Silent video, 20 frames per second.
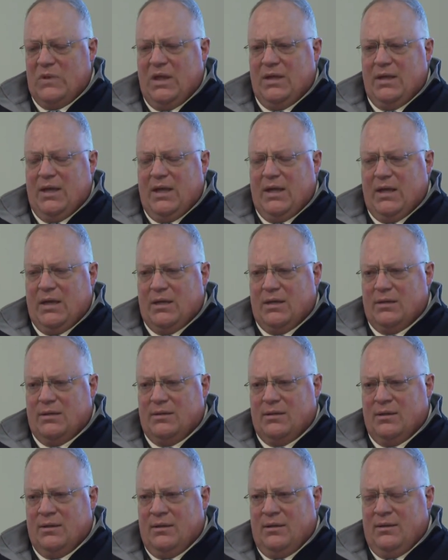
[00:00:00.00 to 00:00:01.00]

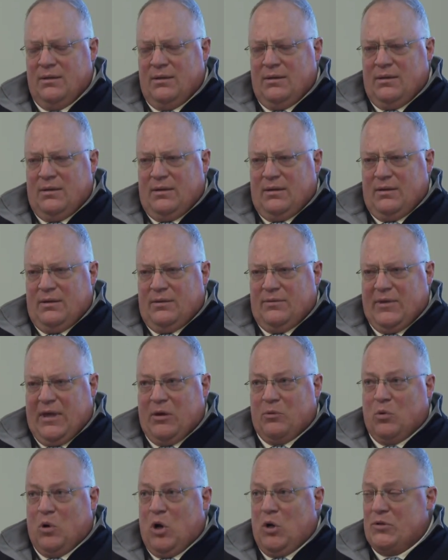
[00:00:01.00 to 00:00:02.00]
and they
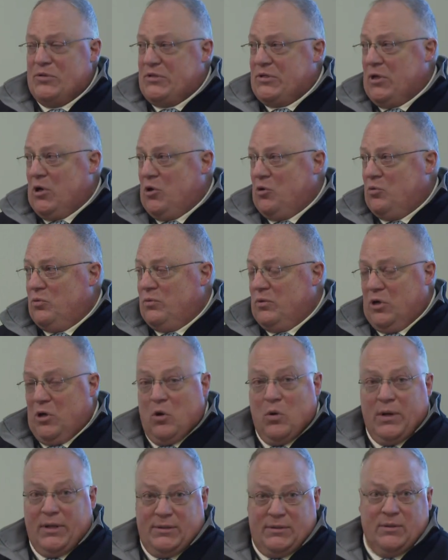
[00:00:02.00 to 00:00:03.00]
were also
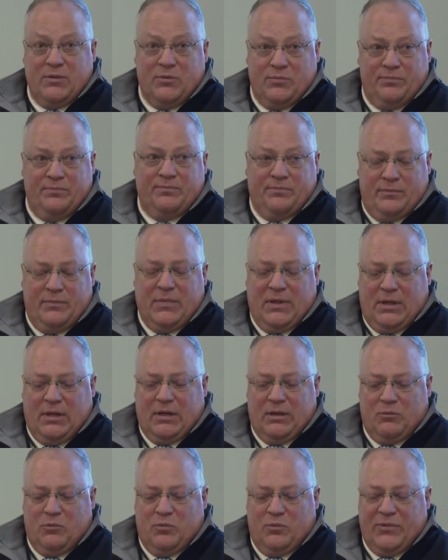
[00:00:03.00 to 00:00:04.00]
going to
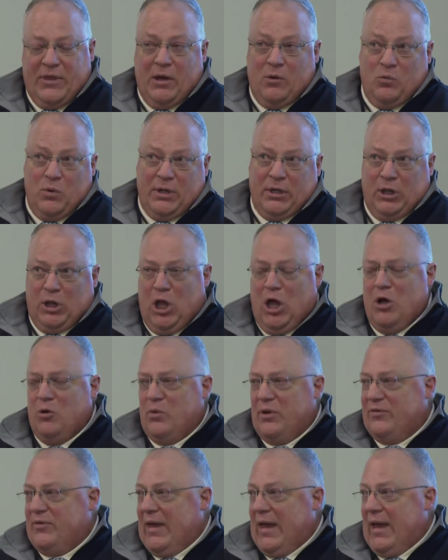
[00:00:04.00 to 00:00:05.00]
uh, that went along
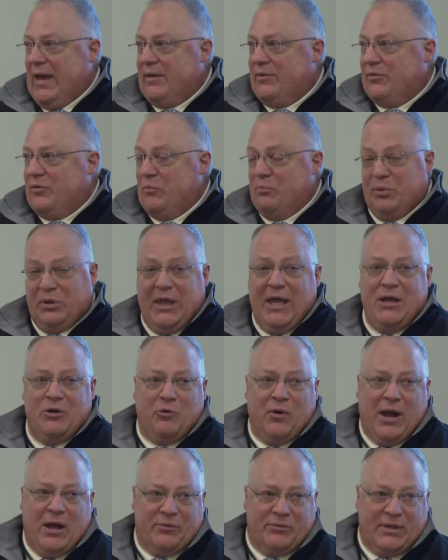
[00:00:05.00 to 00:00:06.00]
with that, the
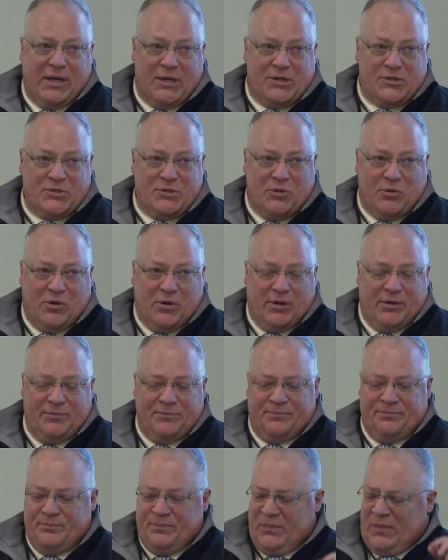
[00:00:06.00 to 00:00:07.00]
playground next door.
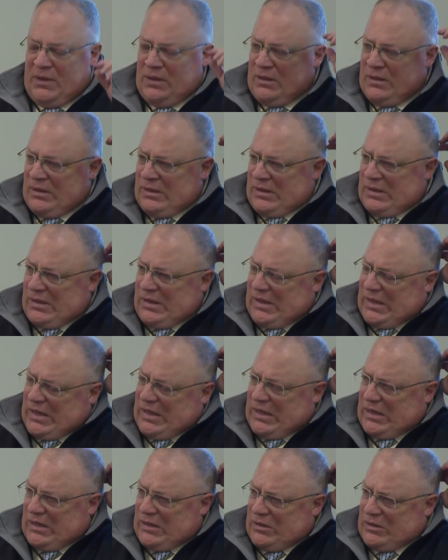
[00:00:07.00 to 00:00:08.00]

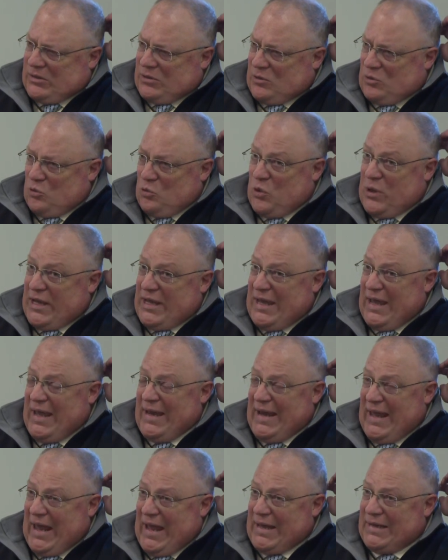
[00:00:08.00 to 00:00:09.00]
And we had
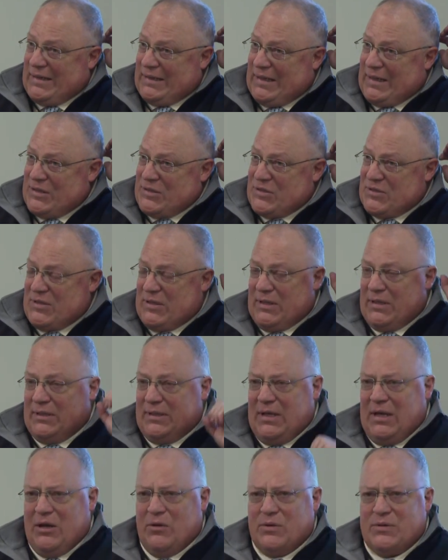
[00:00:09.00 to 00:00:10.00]
had an incident
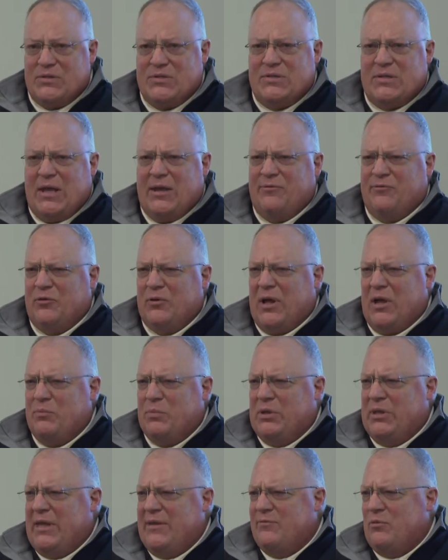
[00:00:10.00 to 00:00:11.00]
here in Sanford, I
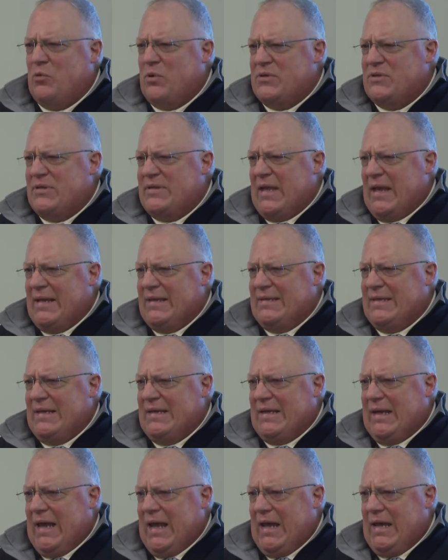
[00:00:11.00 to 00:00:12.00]
believe it was
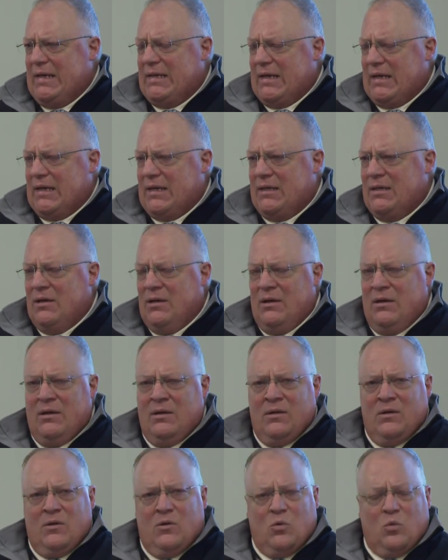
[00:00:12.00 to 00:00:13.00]
1980,
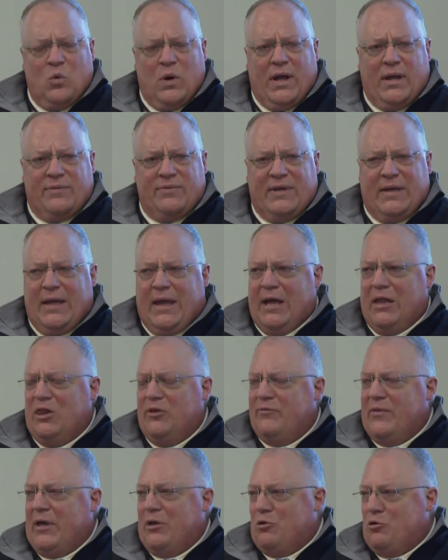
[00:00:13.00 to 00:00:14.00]
when the
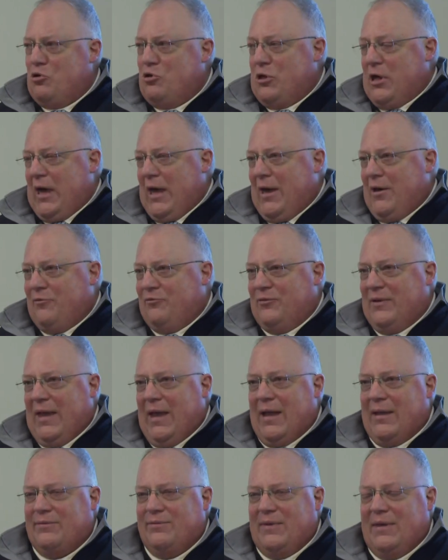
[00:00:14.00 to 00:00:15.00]
elevator shaft
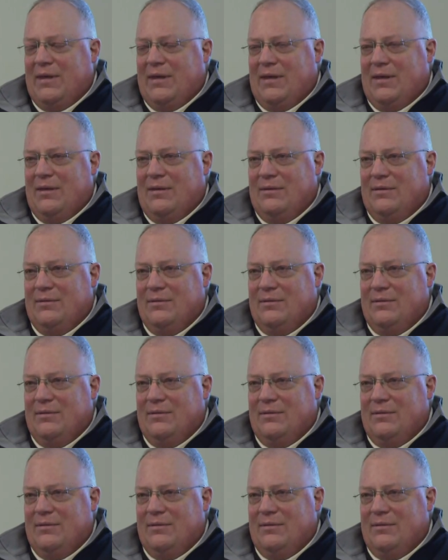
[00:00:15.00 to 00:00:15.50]
at the